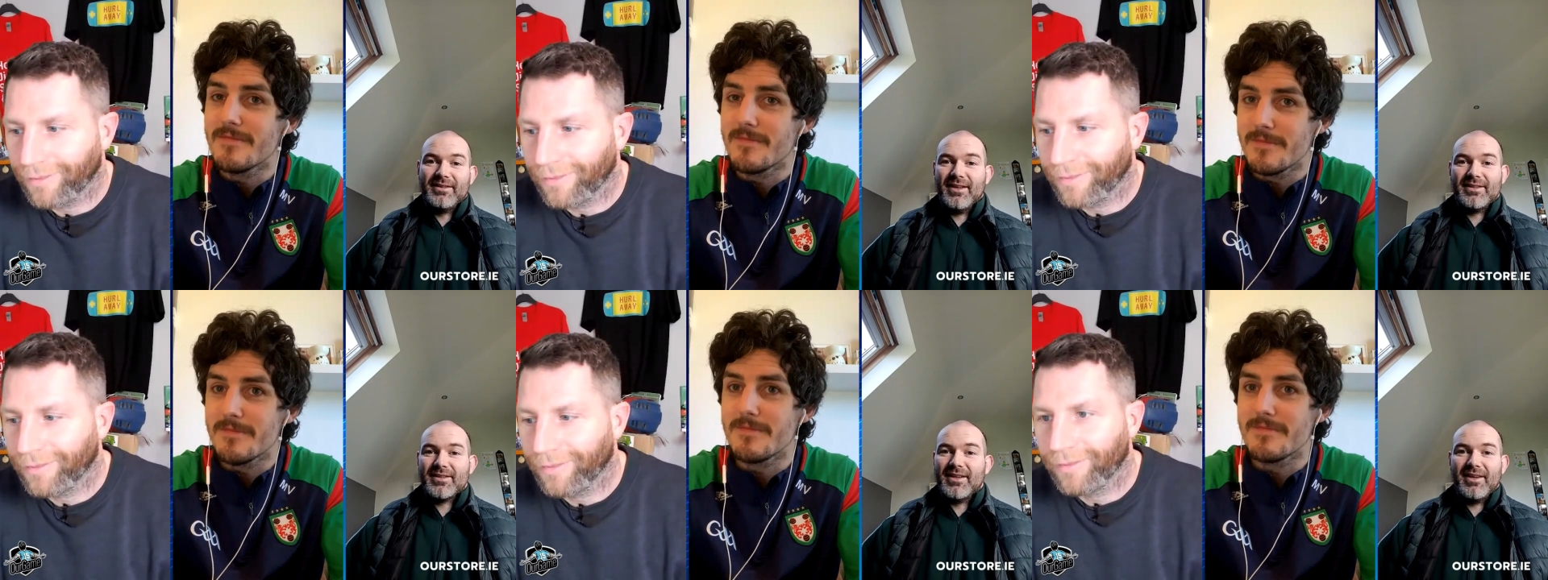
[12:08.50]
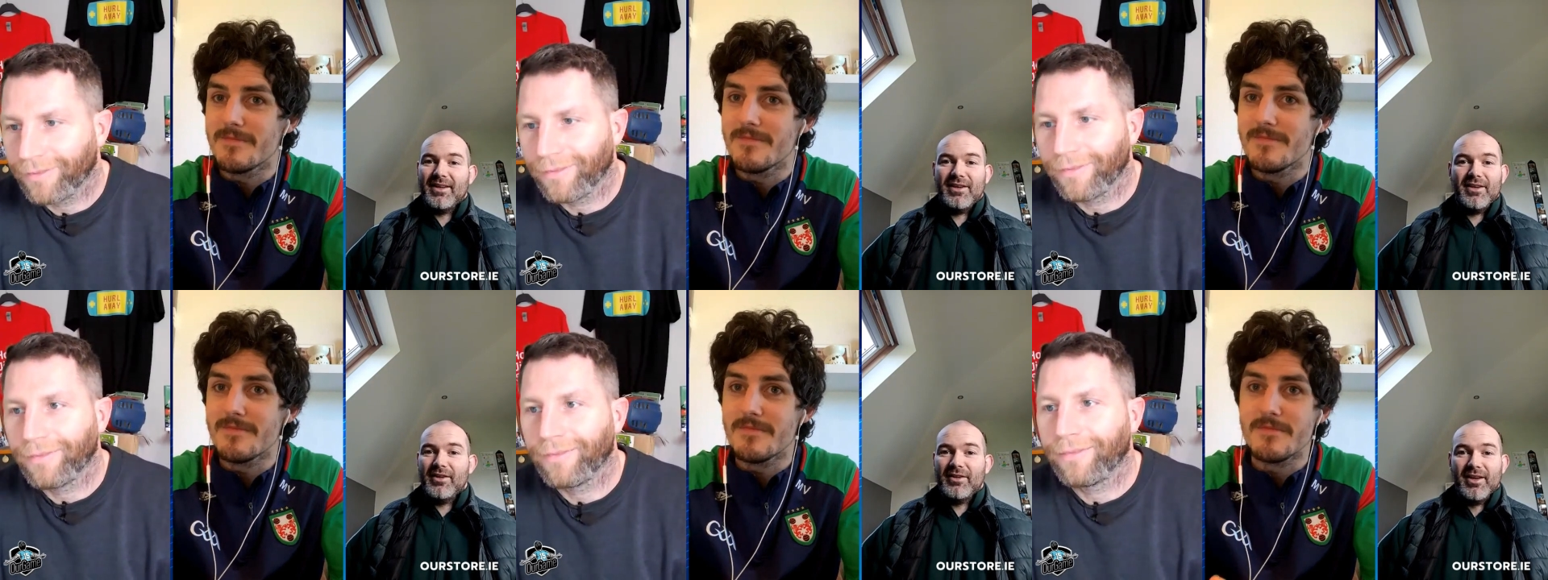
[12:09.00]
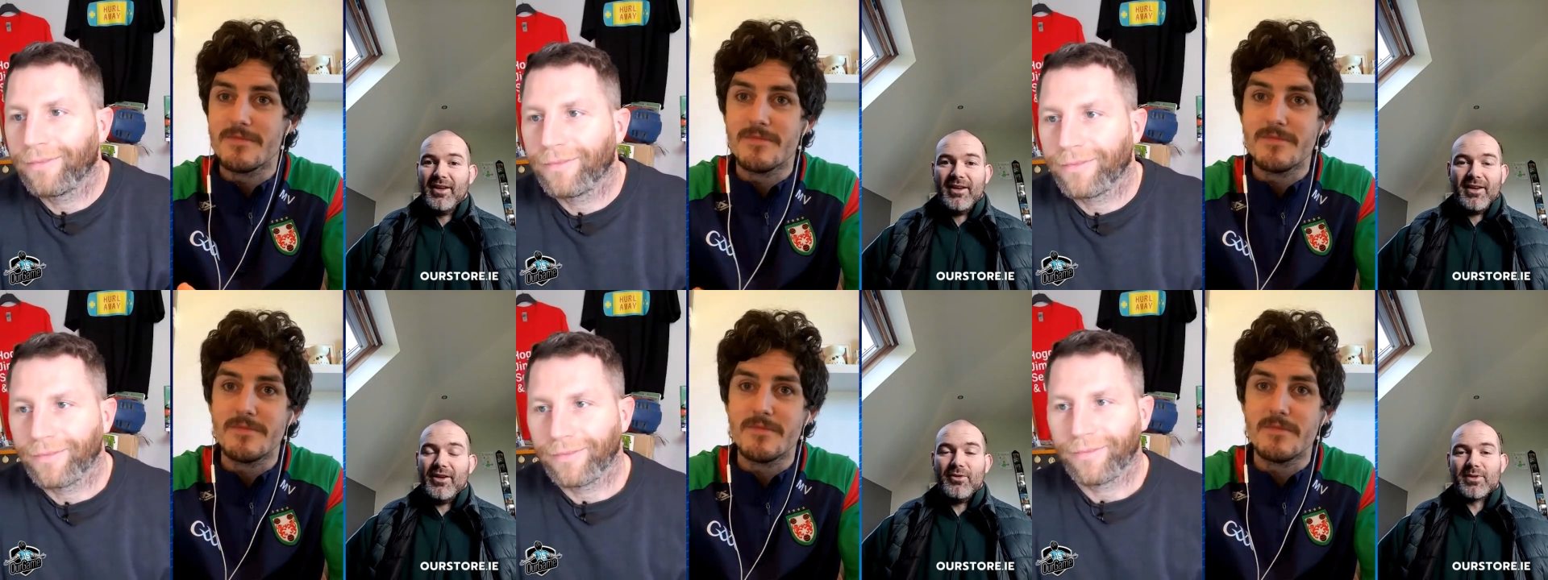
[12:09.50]
Speaker 1: I say he, he
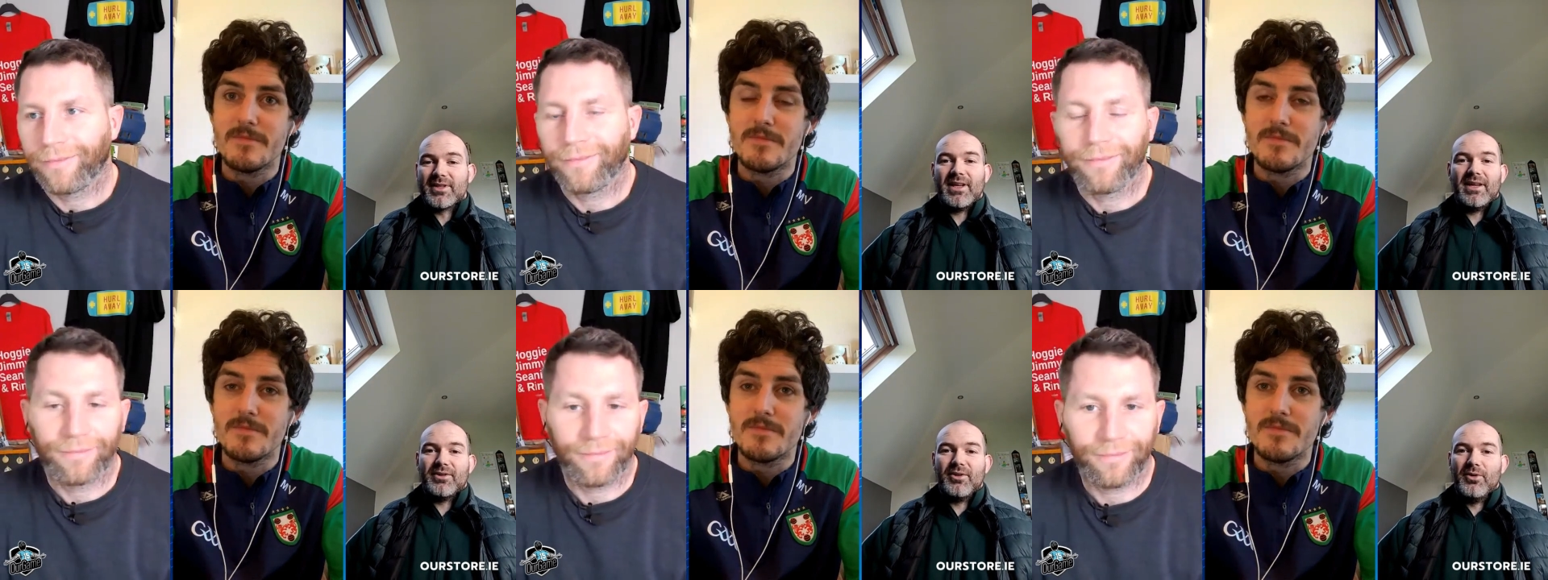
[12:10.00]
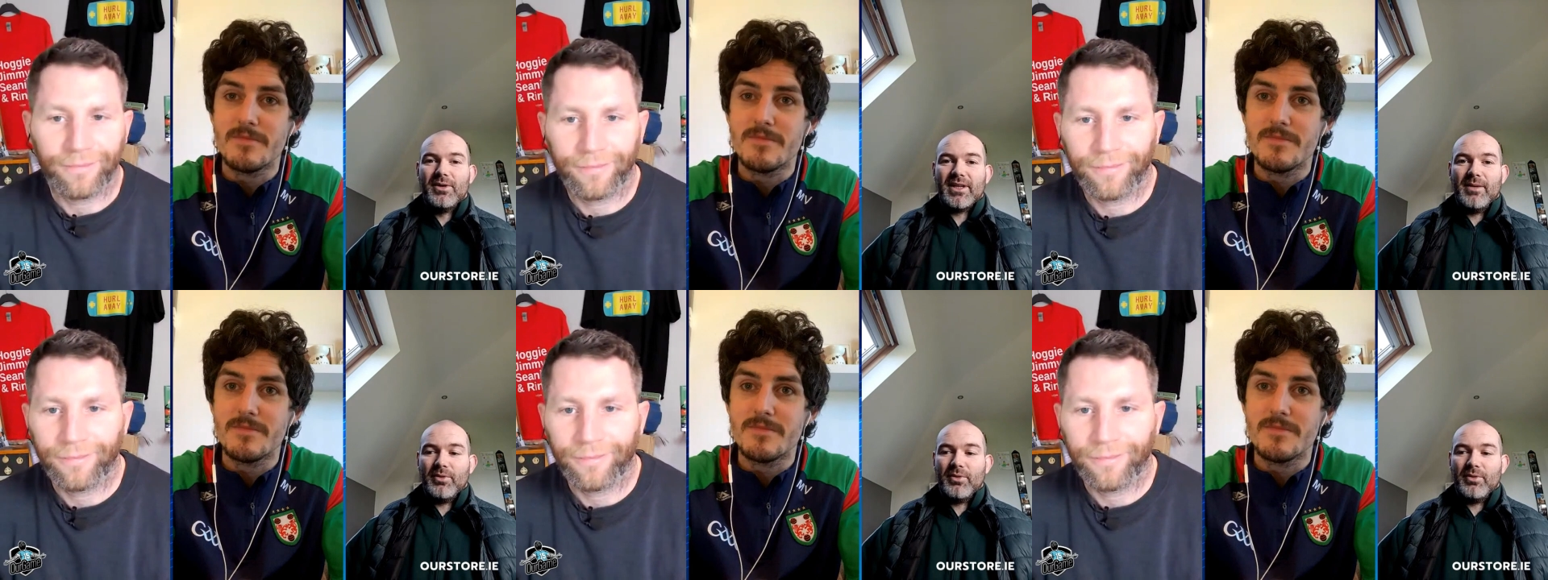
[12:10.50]
he uses that the whole time.